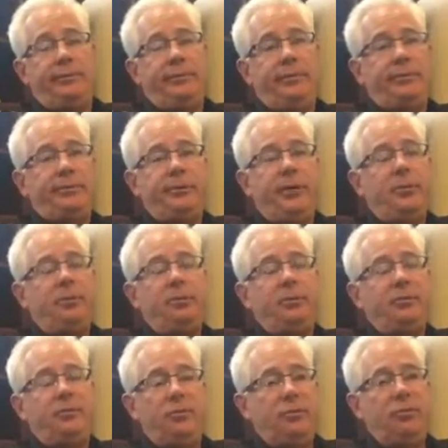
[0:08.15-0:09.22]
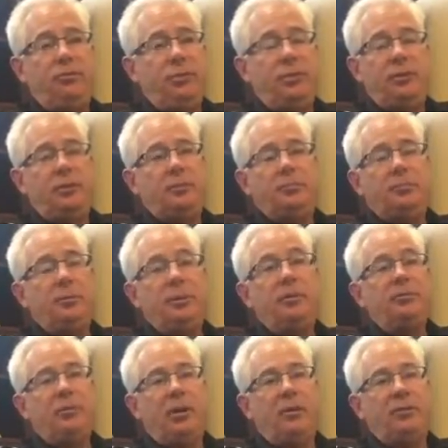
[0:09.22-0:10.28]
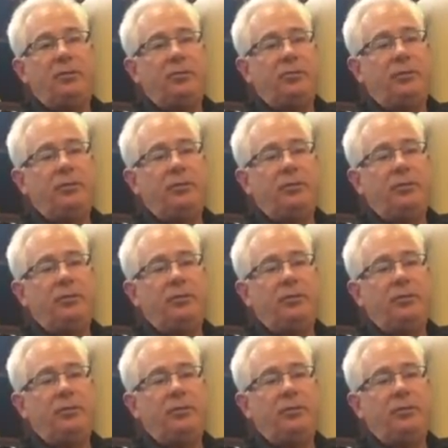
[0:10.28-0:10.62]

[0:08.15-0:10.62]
there's no confusing that they're police officers.